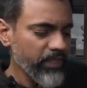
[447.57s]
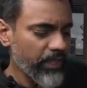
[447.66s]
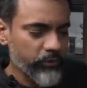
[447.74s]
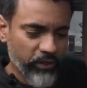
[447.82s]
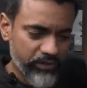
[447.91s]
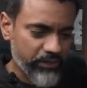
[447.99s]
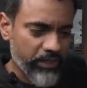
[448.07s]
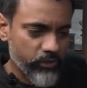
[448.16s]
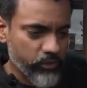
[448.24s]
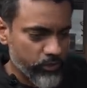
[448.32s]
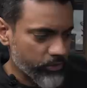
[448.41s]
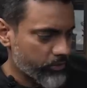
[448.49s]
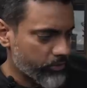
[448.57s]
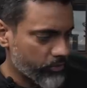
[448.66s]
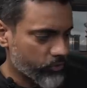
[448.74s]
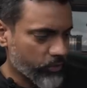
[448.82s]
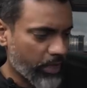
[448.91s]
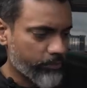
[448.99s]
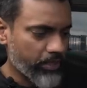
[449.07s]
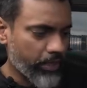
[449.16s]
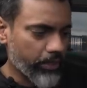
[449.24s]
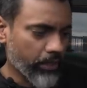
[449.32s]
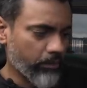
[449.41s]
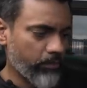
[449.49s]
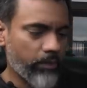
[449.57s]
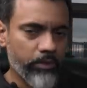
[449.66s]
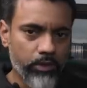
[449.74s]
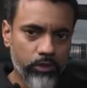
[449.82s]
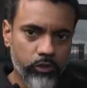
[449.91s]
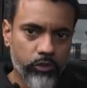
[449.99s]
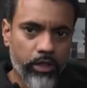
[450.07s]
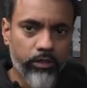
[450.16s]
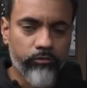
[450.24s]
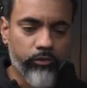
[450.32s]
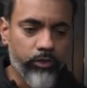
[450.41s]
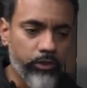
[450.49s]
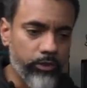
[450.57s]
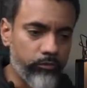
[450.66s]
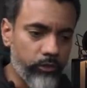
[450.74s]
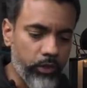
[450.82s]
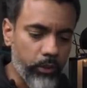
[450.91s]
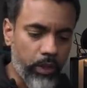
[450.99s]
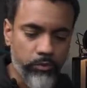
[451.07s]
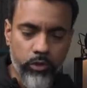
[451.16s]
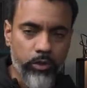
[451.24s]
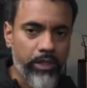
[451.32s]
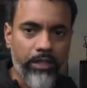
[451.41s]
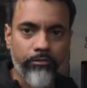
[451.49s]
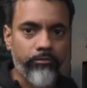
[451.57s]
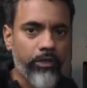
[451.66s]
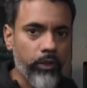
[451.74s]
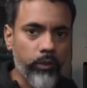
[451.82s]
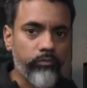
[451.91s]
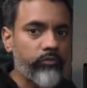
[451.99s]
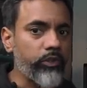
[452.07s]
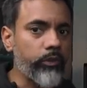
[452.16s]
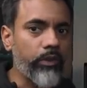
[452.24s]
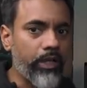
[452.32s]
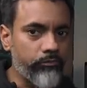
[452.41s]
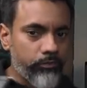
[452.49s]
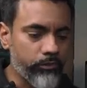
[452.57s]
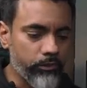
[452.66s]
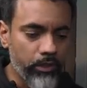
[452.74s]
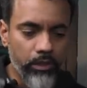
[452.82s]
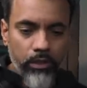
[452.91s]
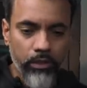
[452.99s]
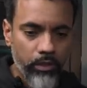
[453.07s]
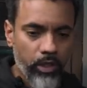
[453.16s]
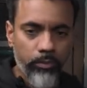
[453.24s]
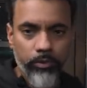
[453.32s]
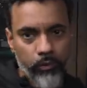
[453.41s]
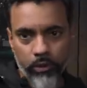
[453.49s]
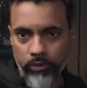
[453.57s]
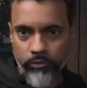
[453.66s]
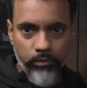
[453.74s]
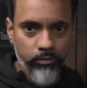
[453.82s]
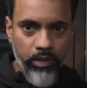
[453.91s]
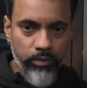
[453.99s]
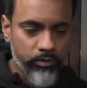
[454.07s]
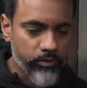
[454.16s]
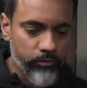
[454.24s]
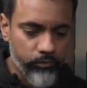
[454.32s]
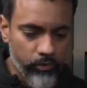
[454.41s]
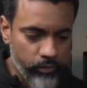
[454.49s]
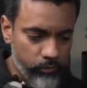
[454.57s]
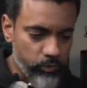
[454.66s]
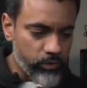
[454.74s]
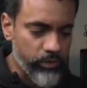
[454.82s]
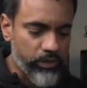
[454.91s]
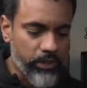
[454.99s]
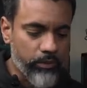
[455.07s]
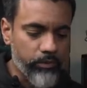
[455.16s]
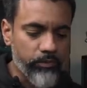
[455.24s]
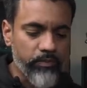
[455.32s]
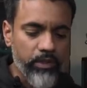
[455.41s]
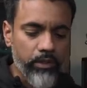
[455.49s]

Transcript: And so I decided to just scrap that and maybe try it for another video. I'm sure I'll have a follow-up video after a couple of weeks or months of using the camera.